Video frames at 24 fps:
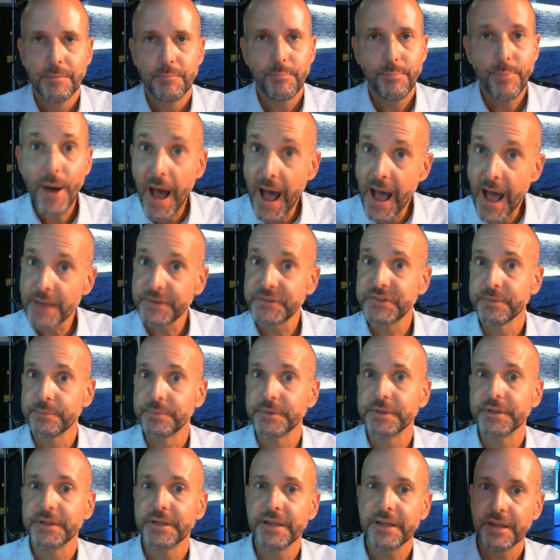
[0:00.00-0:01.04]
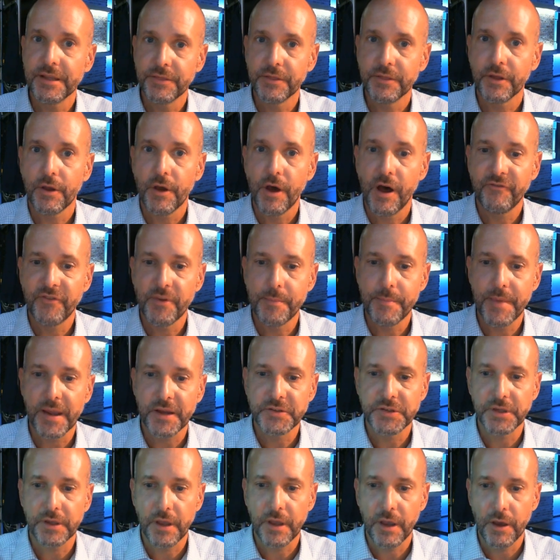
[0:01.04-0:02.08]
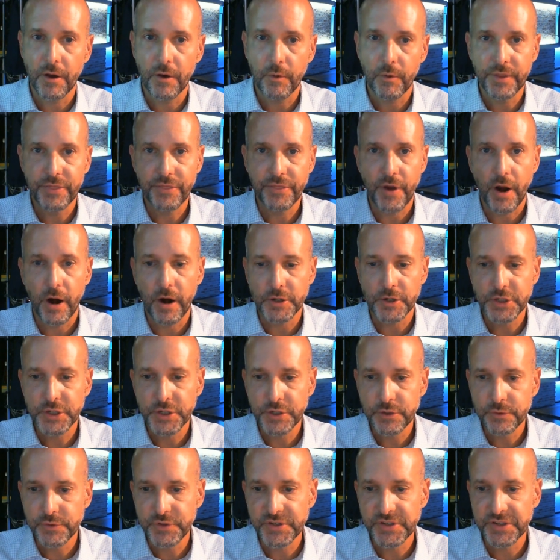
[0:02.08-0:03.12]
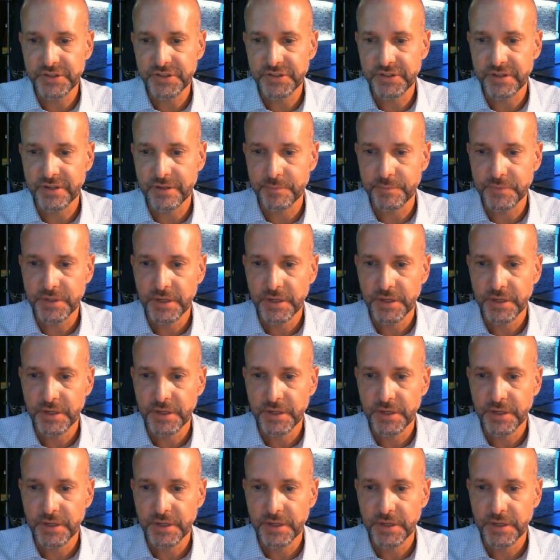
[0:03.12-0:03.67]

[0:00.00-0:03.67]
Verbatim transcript: possibly in the Gulf of Mexico with our two systems